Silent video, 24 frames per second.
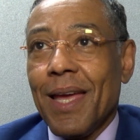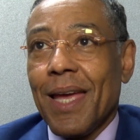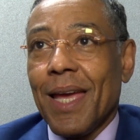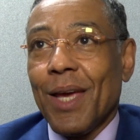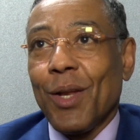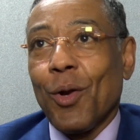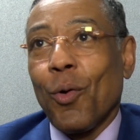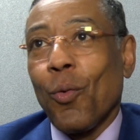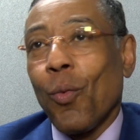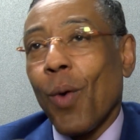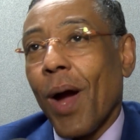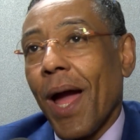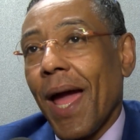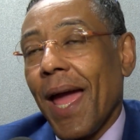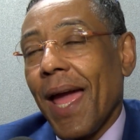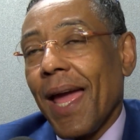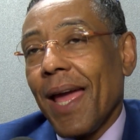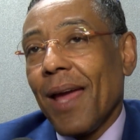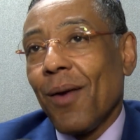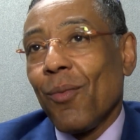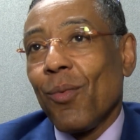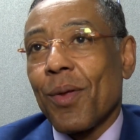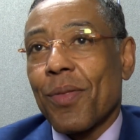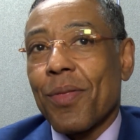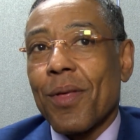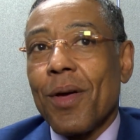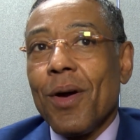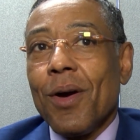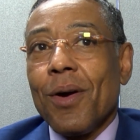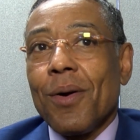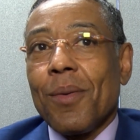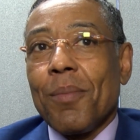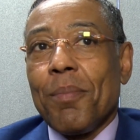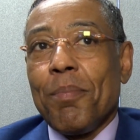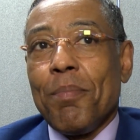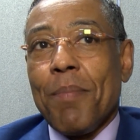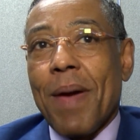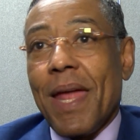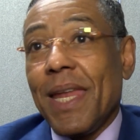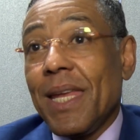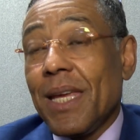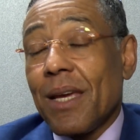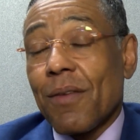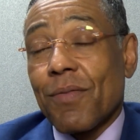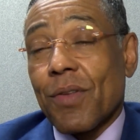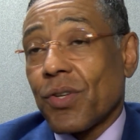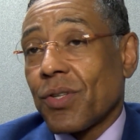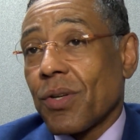in a way, with
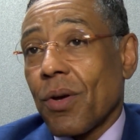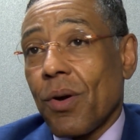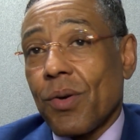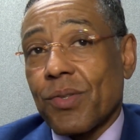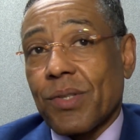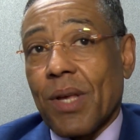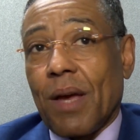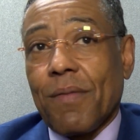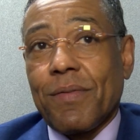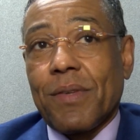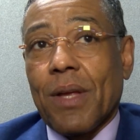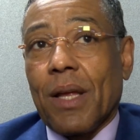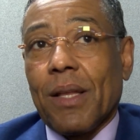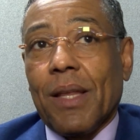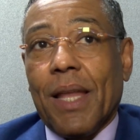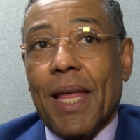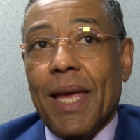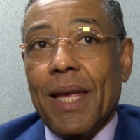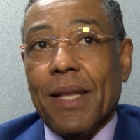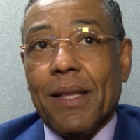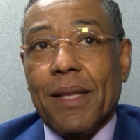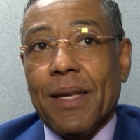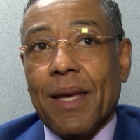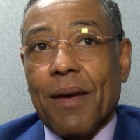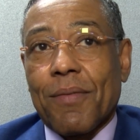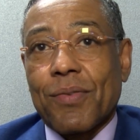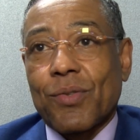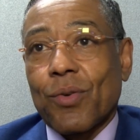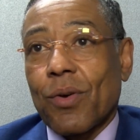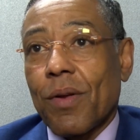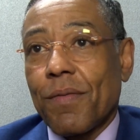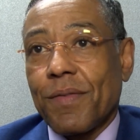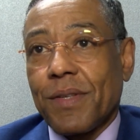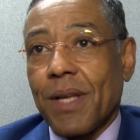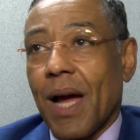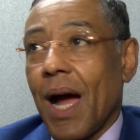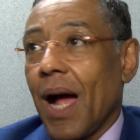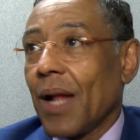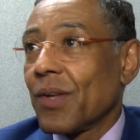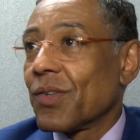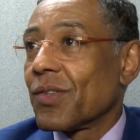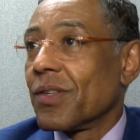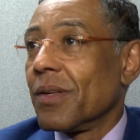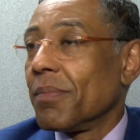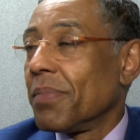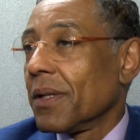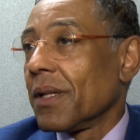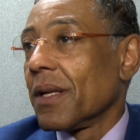many of the shows I've done lately, I've sort of
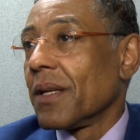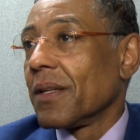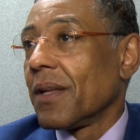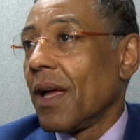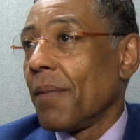dodged the bullet.